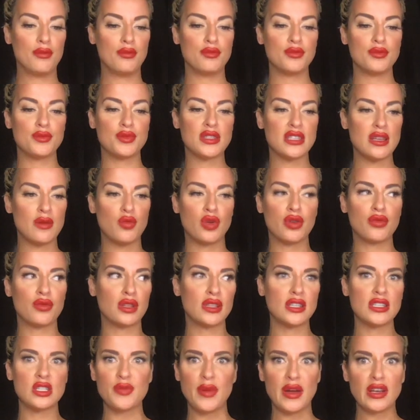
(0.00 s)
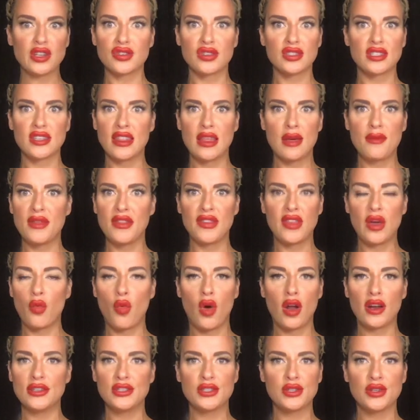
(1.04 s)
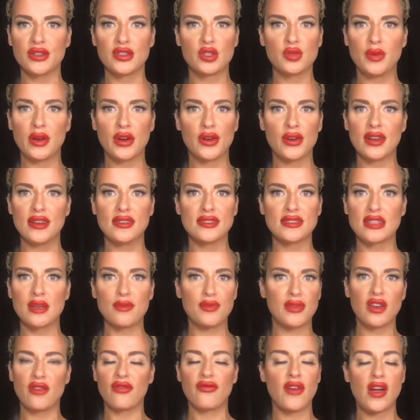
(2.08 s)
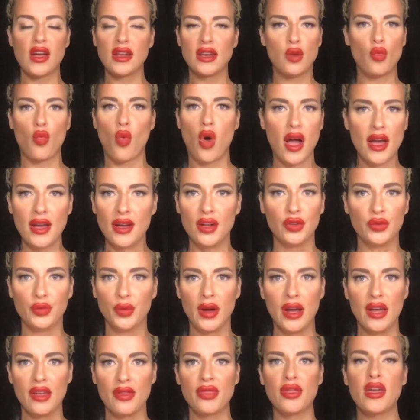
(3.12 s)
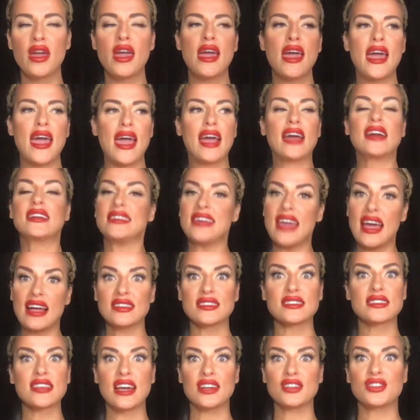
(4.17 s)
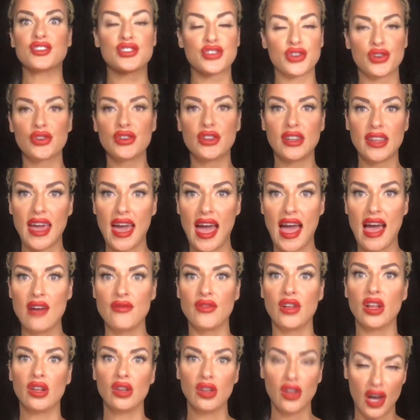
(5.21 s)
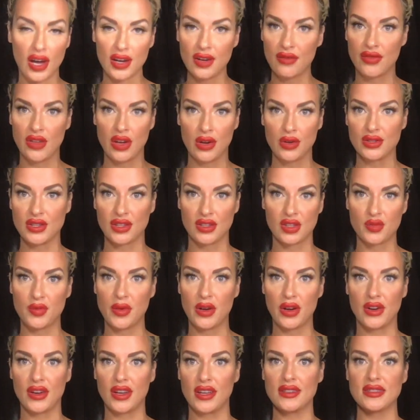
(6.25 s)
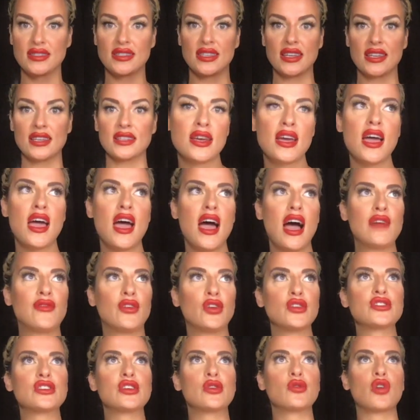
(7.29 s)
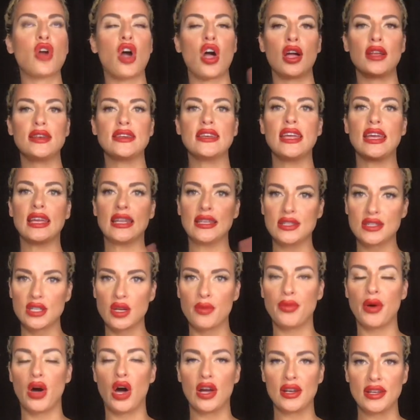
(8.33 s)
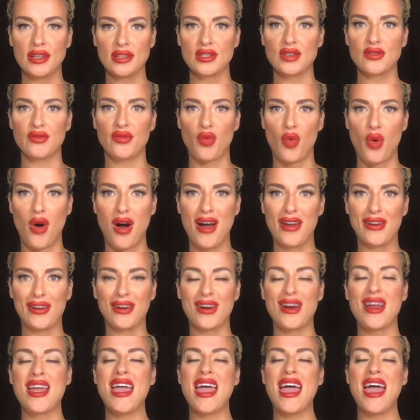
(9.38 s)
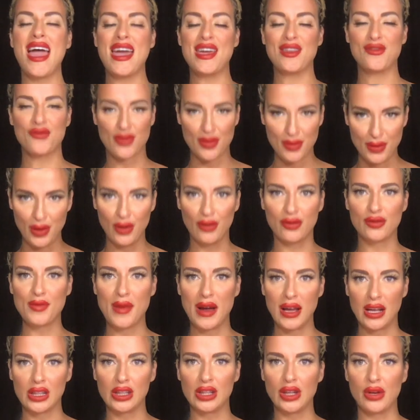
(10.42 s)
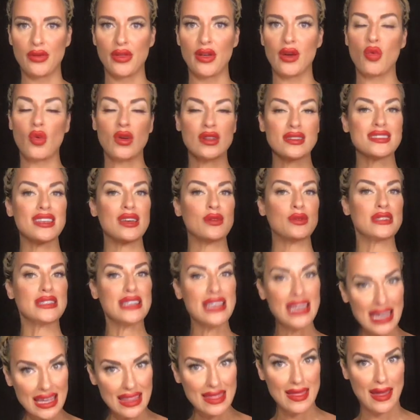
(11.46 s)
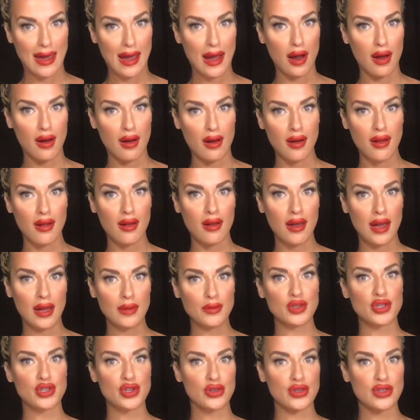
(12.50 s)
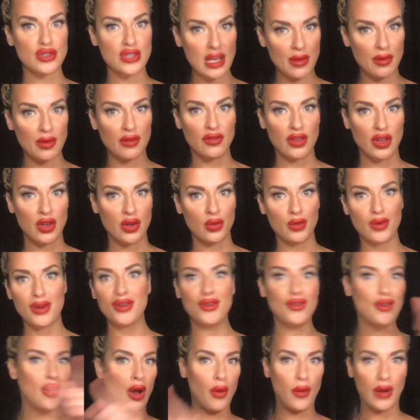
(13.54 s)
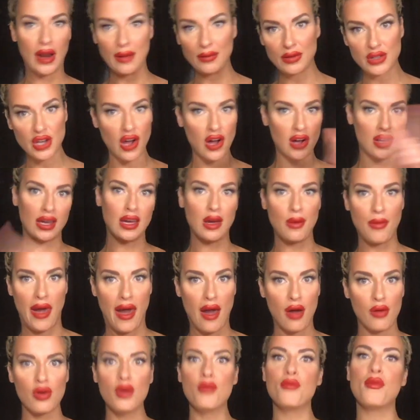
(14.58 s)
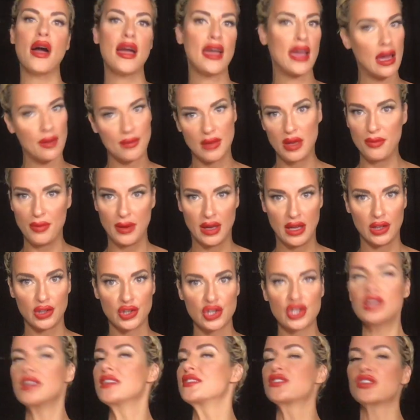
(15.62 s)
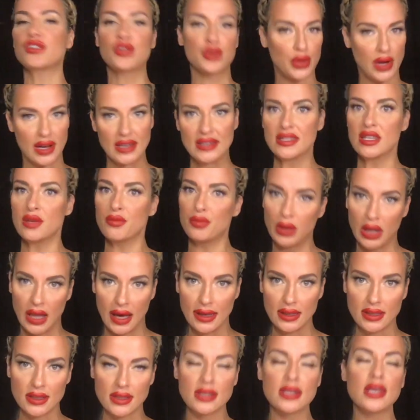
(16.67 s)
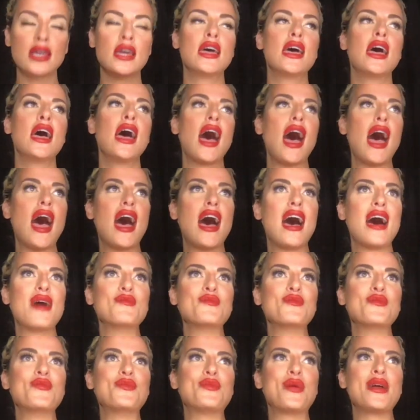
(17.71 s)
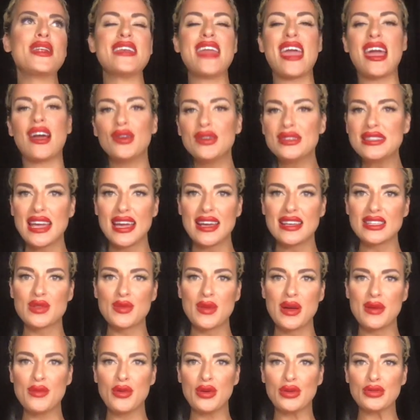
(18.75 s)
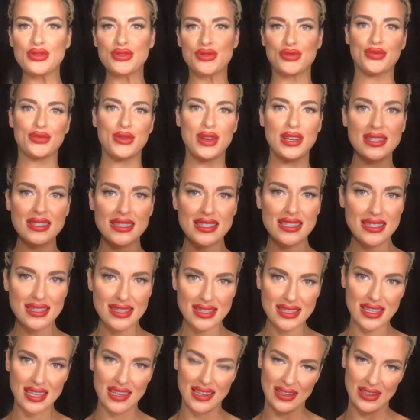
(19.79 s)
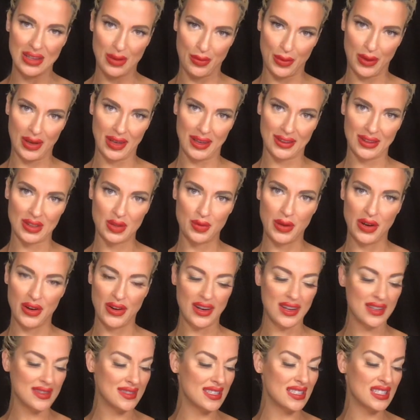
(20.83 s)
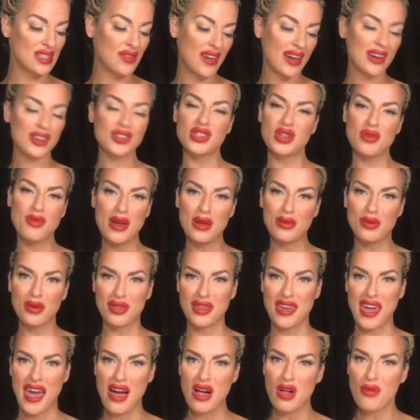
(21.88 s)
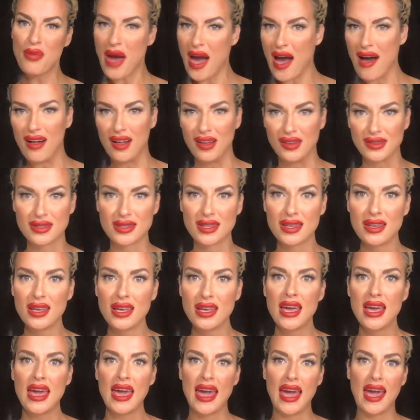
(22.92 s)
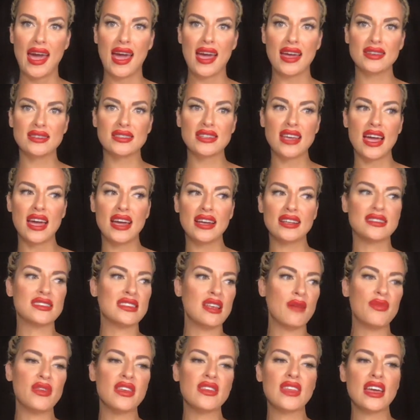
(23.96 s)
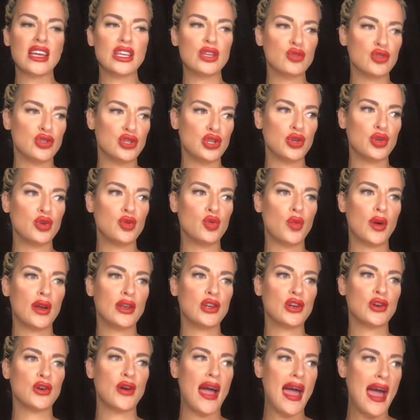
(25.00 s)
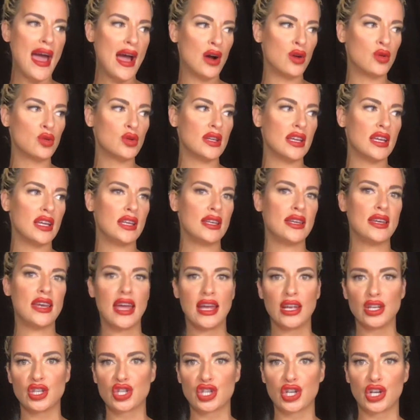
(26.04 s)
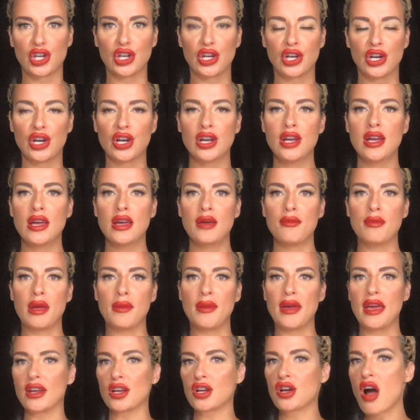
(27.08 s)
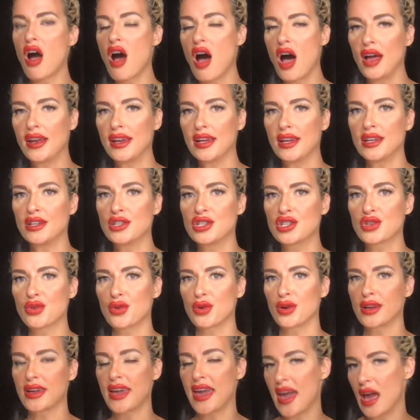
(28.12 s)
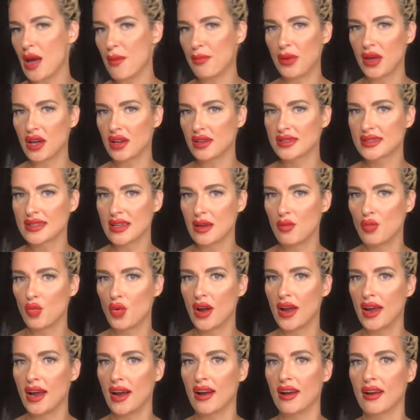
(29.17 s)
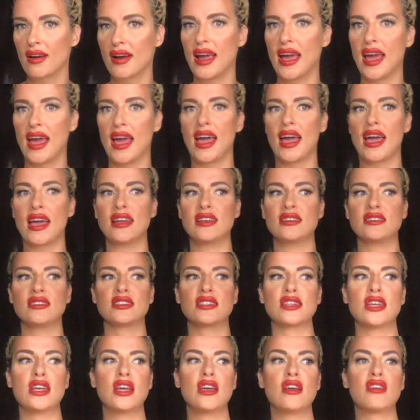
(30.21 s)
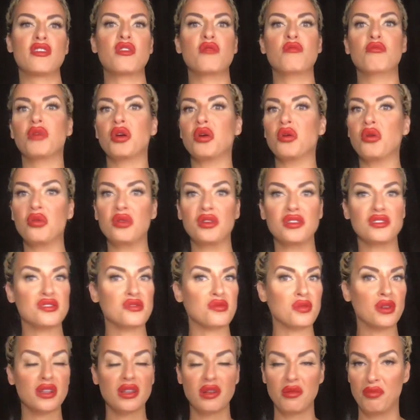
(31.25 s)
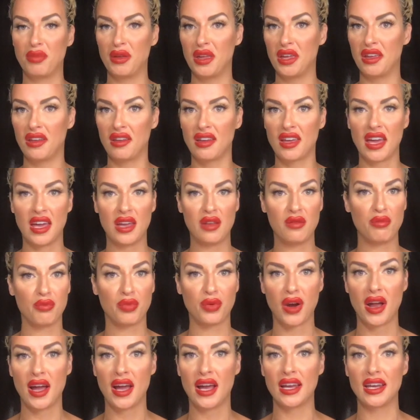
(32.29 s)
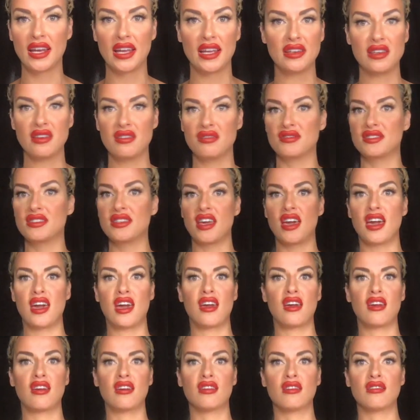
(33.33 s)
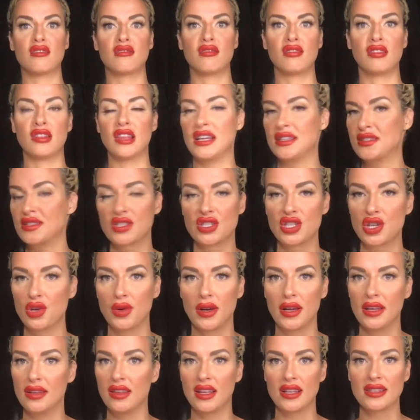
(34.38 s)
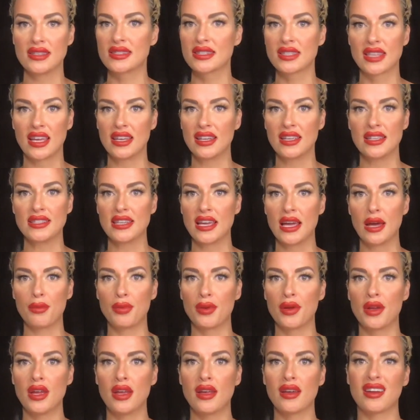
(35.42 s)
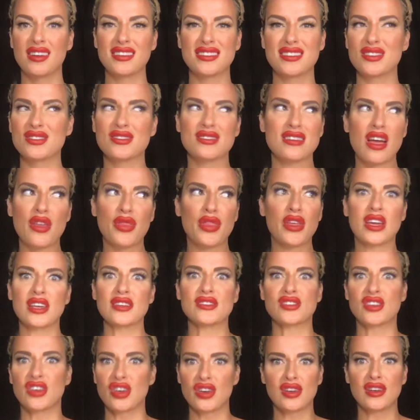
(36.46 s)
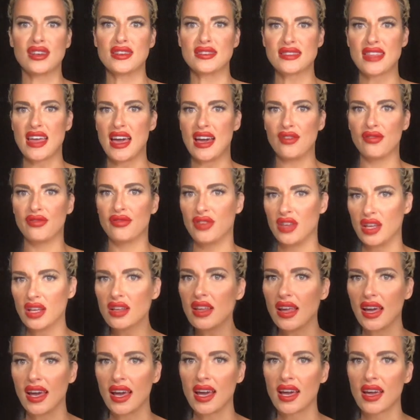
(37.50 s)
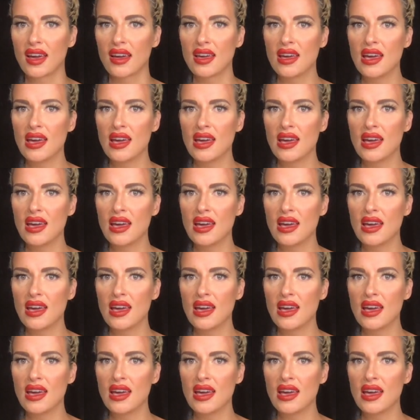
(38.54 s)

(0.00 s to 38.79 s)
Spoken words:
someone really special to them that they wanted to experience something fun and wild with. And yes, I certainly have a lot of those experiences. I've also gotten into bodies of water and removed my clothing once I was in there. I'm sure some of you know what I'm talking about. Miami Beach is a crazy place. But nowadays, my most recent skinny dipping experiences have actually been with gal pals. And it's something that you do when you're out in nature, maybe at a cottage or camping somewhere, and the moon is really big and bright, and you say, let's do it, let's skinny dip. Because there's nothing as good as that feeling.